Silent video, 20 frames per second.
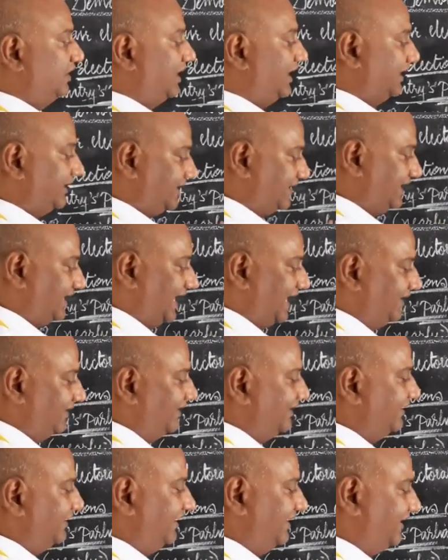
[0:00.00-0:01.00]
a
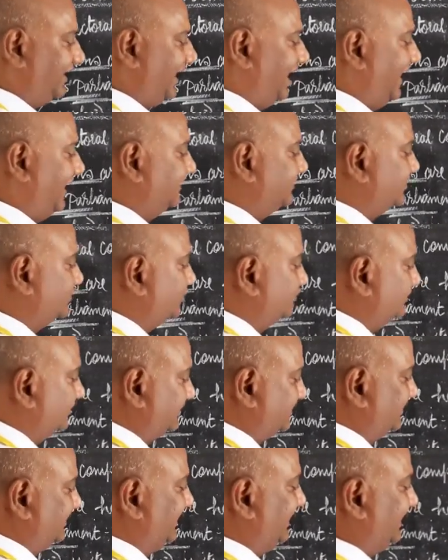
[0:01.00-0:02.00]
candidate has to
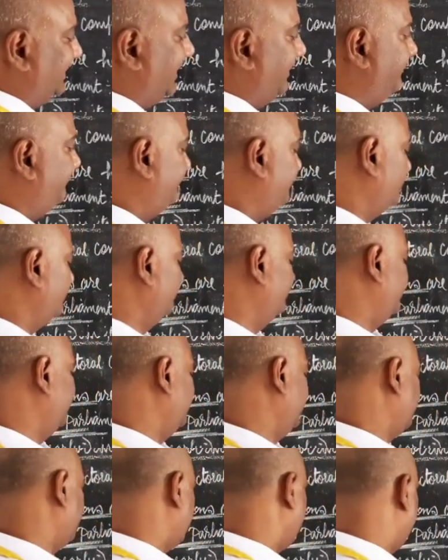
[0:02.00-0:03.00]
seek
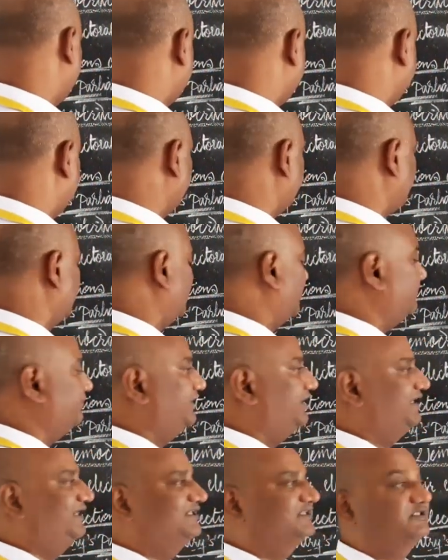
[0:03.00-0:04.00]
approval of the
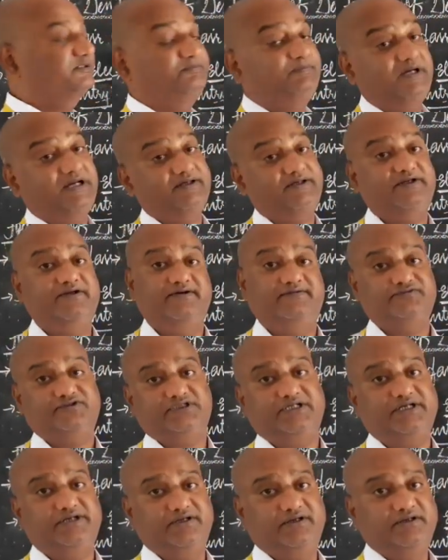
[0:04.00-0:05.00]
Communist Party of
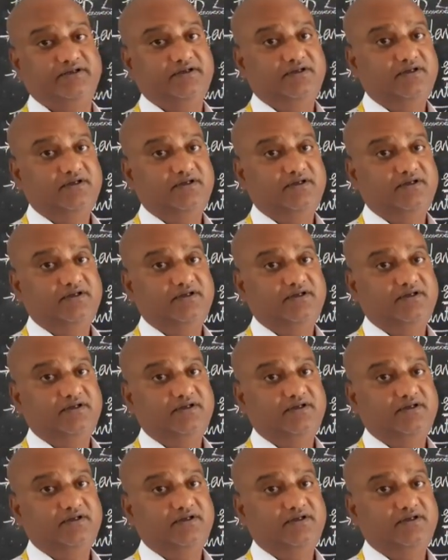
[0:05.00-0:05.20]
China.